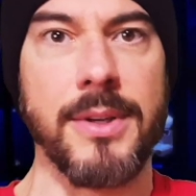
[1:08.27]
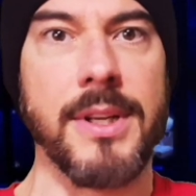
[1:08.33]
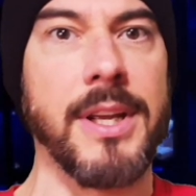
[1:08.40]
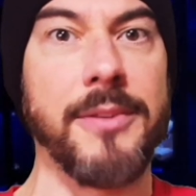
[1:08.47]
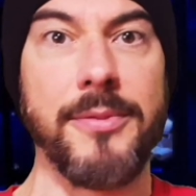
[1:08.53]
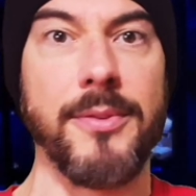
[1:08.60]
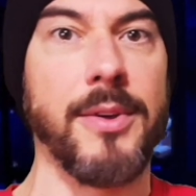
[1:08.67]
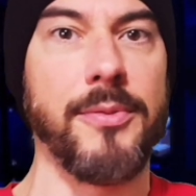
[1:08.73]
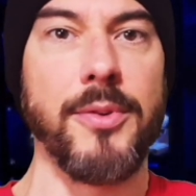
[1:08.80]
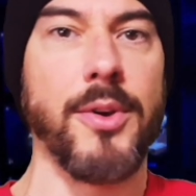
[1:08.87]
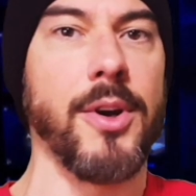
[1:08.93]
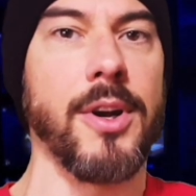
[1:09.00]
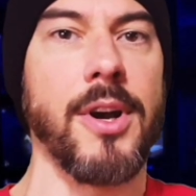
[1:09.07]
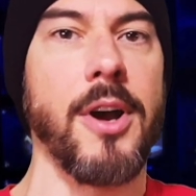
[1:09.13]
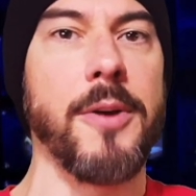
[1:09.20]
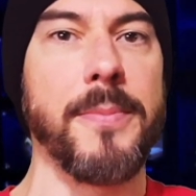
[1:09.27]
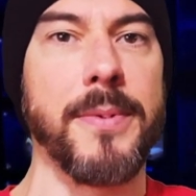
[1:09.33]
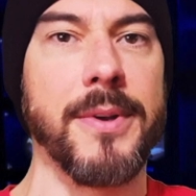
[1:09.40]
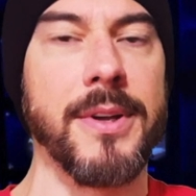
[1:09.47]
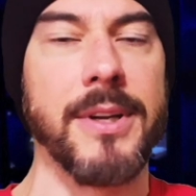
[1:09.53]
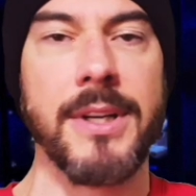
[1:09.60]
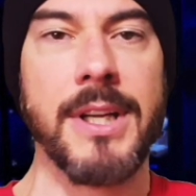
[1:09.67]
If you're going to
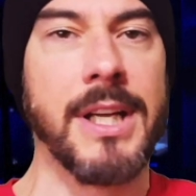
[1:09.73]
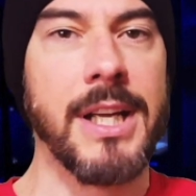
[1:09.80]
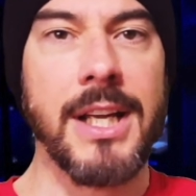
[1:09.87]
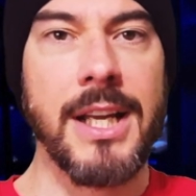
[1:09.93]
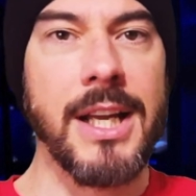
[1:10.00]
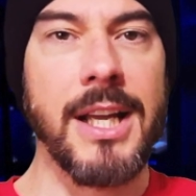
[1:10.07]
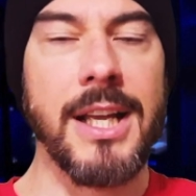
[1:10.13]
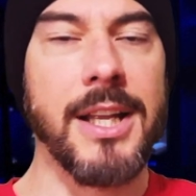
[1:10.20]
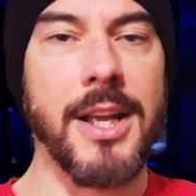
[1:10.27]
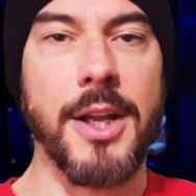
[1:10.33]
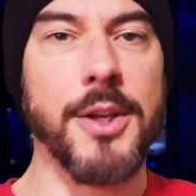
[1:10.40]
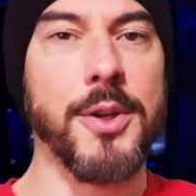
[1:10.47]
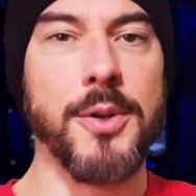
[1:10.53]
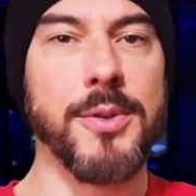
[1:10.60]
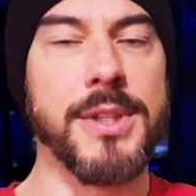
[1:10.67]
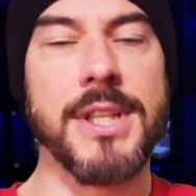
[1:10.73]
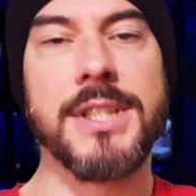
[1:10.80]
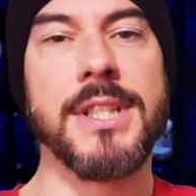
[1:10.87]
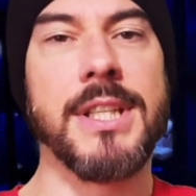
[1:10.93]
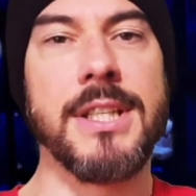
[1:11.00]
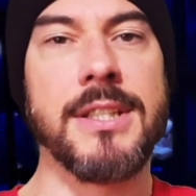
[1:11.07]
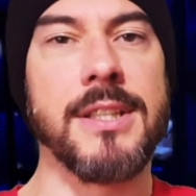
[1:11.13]
open a new
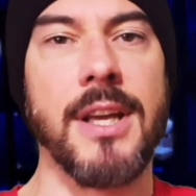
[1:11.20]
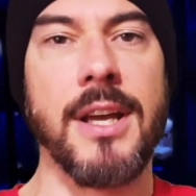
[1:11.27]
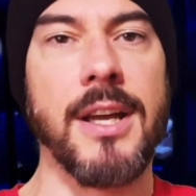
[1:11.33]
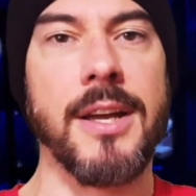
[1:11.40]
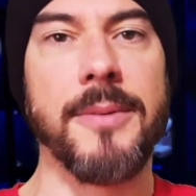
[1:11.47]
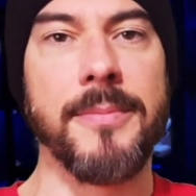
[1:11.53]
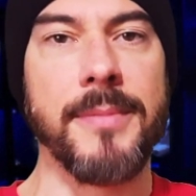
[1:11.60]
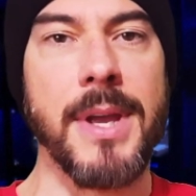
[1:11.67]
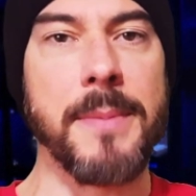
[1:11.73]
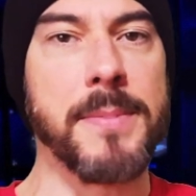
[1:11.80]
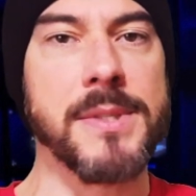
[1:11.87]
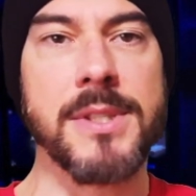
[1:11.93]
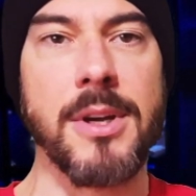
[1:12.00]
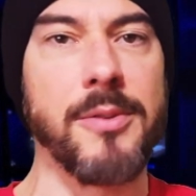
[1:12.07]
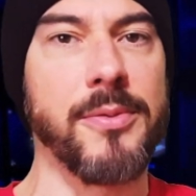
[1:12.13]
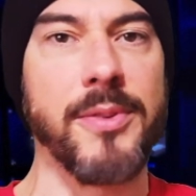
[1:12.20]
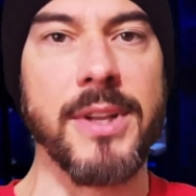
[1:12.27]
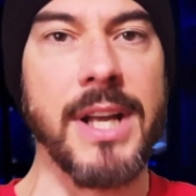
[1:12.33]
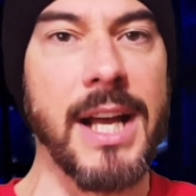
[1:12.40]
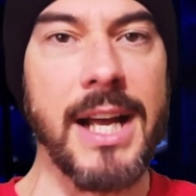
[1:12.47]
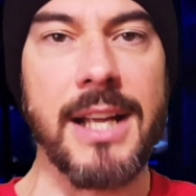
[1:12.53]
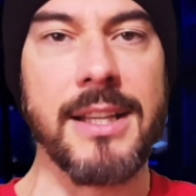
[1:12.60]
Disney episode for
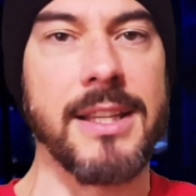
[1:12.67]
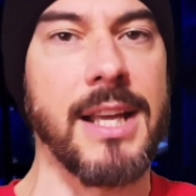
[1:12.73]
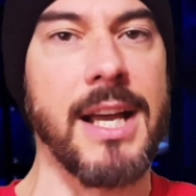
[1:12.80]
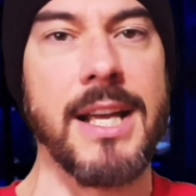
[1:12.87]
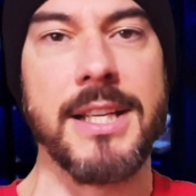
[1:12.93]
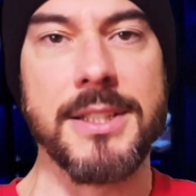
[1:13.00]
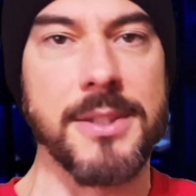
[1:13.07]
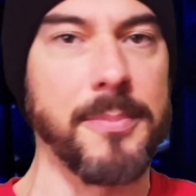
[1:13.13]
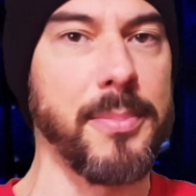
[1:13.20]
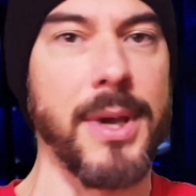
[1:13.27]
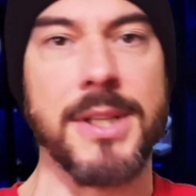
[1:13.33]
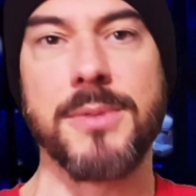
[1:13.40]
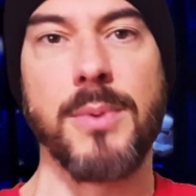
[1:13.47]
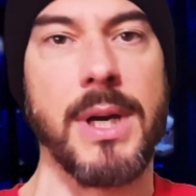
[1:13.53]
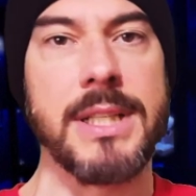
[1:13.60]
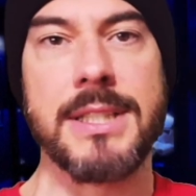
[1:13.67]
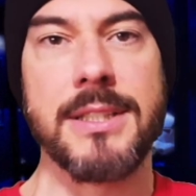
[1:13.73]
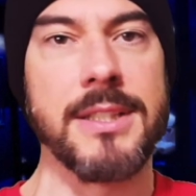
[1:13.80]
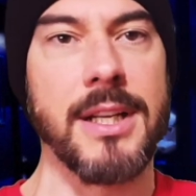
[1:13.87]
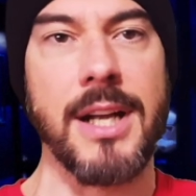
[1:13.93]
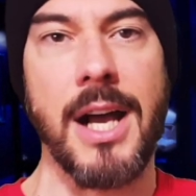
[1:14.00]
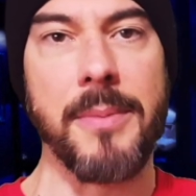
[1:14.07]
that, that is the best way to
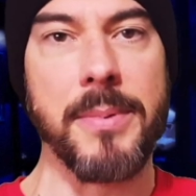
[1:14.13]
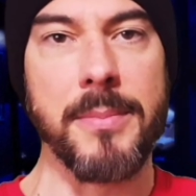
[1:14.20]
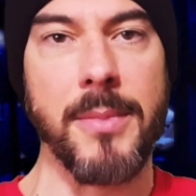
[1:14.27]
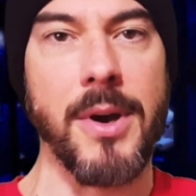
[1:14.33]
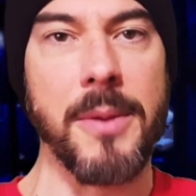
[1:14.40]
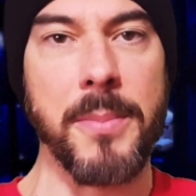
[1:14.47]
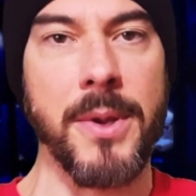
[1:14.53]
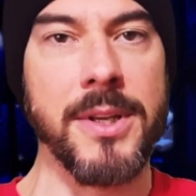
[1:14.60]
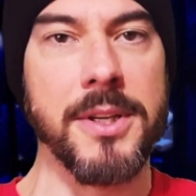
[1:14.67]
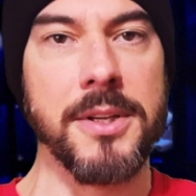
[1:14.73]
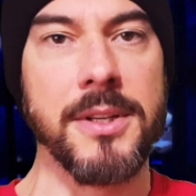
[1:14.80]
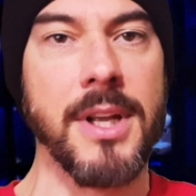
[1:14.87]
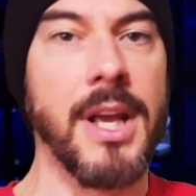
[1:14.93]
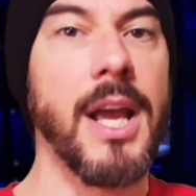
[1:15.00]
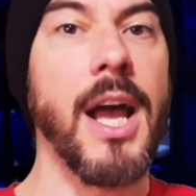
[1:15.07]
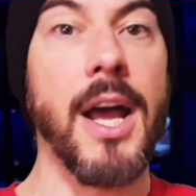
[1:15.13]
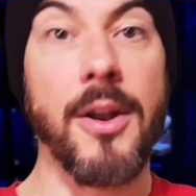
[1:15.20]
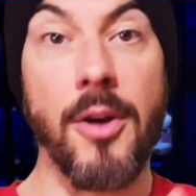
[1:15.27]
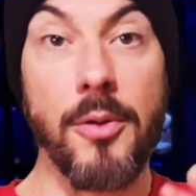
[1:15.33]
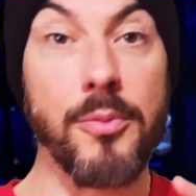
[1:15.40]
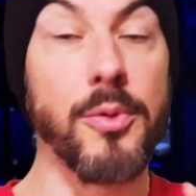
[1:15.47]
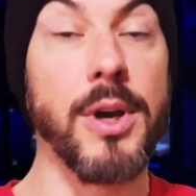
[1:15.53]
set it up, in my opinion. And
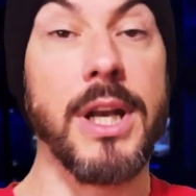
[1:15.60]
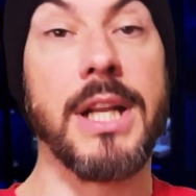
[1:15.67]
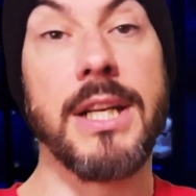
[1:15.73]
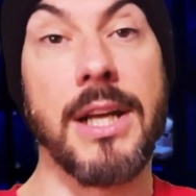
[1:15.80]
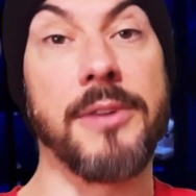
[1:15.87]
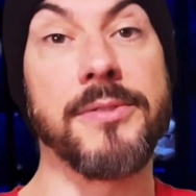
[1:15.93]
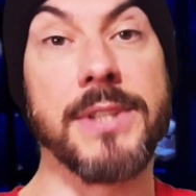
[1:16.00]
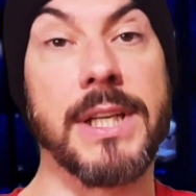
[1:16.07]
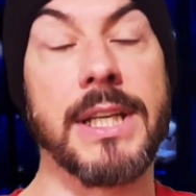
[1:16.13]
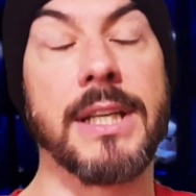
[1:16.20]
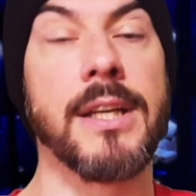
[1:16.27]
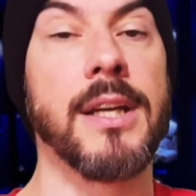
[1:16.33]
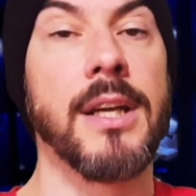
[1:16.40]
I really loved it.